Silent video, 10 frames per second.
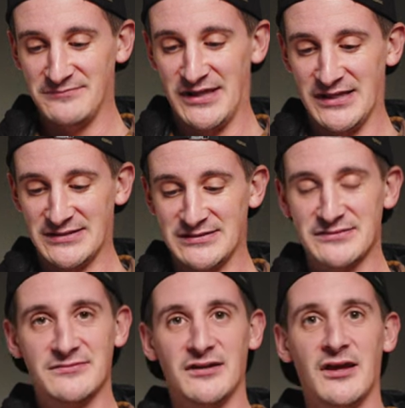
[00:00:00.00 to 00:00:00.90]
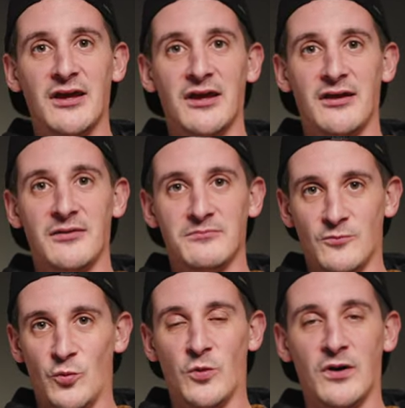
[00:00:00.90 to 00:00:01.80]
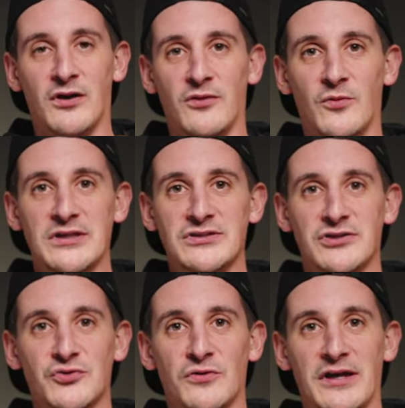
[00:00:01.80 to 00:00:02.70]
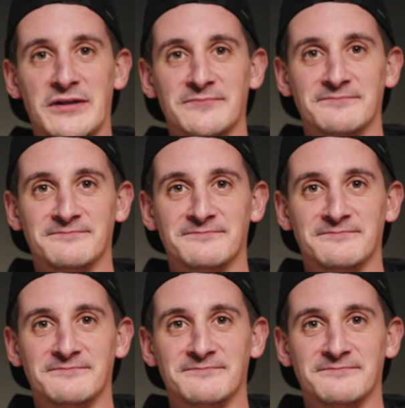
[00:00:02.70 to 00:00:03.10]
that's one of the ways you control light.